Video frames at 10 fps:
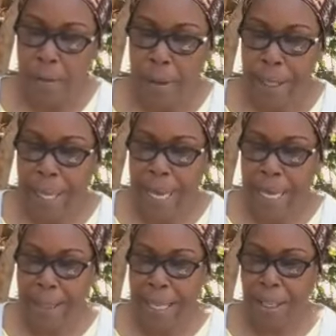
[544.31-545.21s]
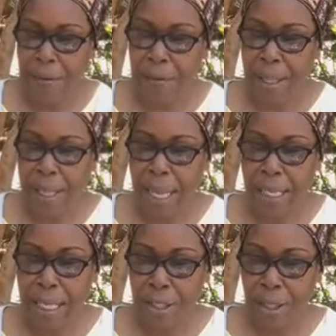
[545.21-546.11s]
Father God, I thank you, Father
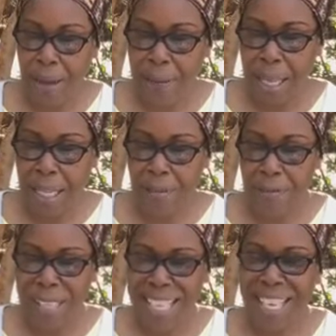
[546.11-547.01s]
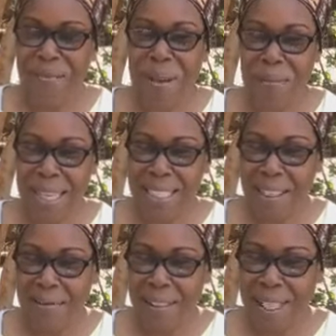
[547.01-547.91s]
God, that you have not left me here by
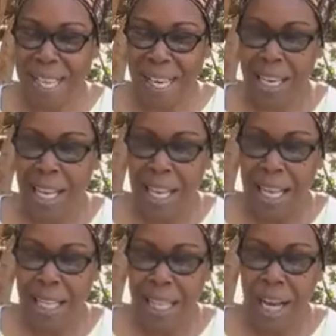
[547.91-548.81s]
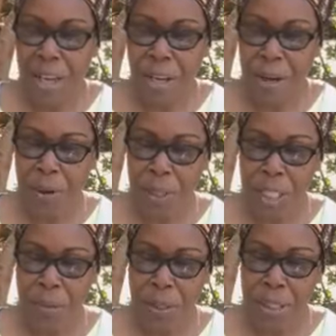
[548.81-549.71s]
myself, Father God. Allow your Holy
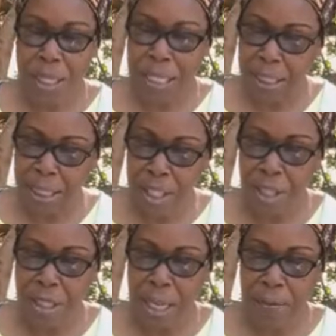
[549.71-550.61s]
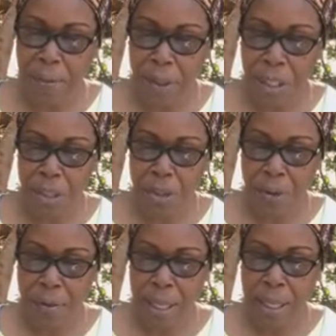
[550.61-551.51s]
Spirit to continue to take full
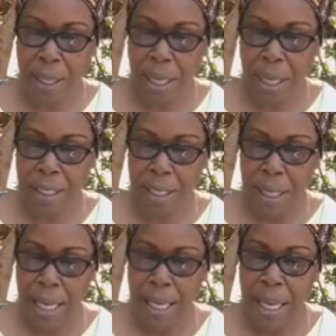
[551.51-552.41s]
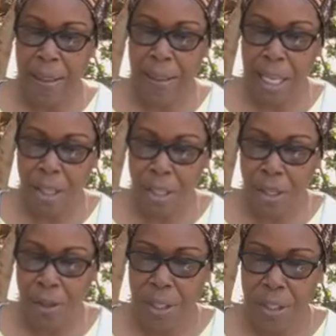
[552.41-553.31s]
control, Father God. And I thank
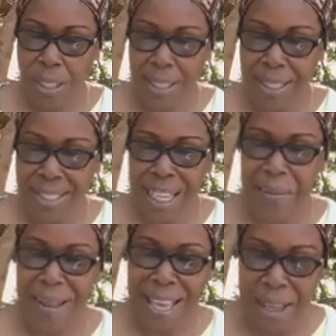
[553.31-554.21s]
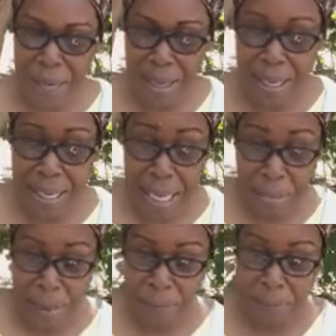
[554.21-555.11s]
you. In Jesus' name, amen and
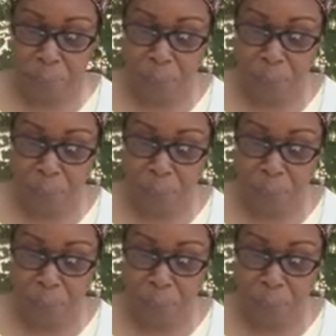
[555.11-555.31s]
amen.